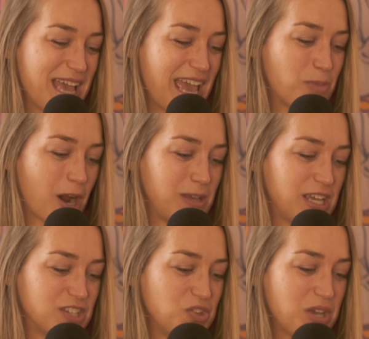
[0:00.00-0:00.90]
Hey Barbie,
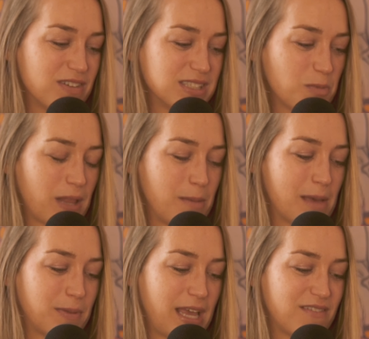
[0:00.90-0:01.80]
could you give us a
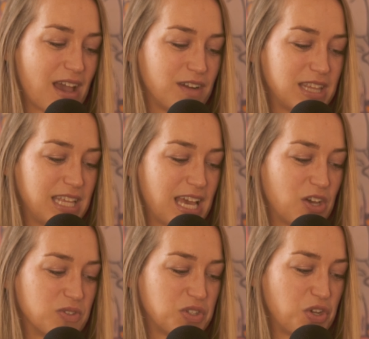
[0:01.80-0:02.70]
play-by-play of everything that
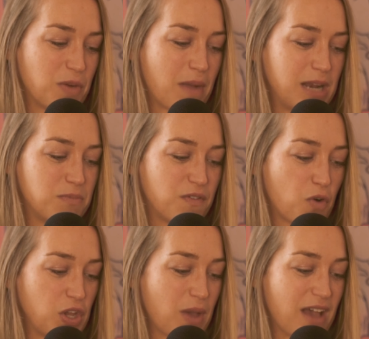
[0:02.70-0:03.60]
goes through your mind
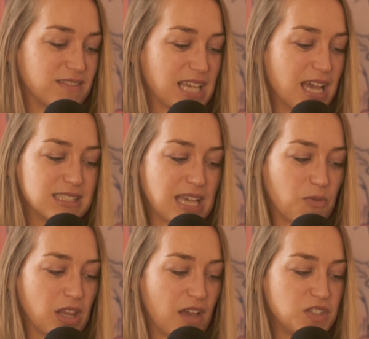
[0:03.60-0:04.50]
before you have sex? I
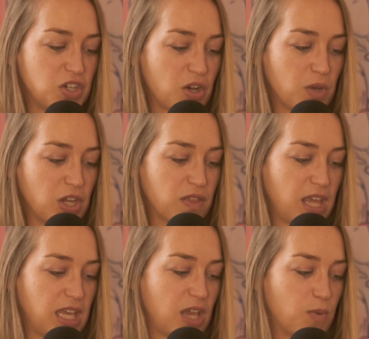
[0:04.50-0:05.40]
would love to know what you're
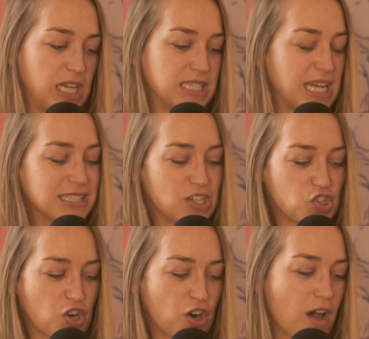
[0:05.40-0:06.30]
thinking when he takes his
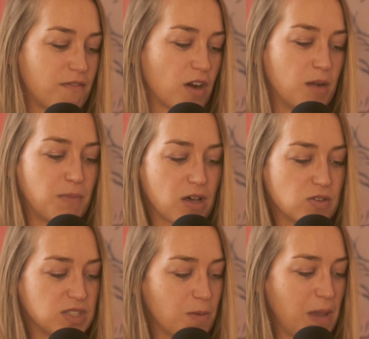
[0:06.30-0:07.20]
shirt off or
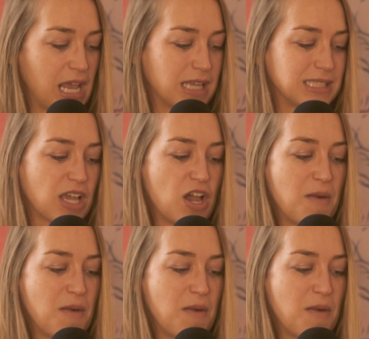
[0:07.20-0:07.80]
unbuckles their pants.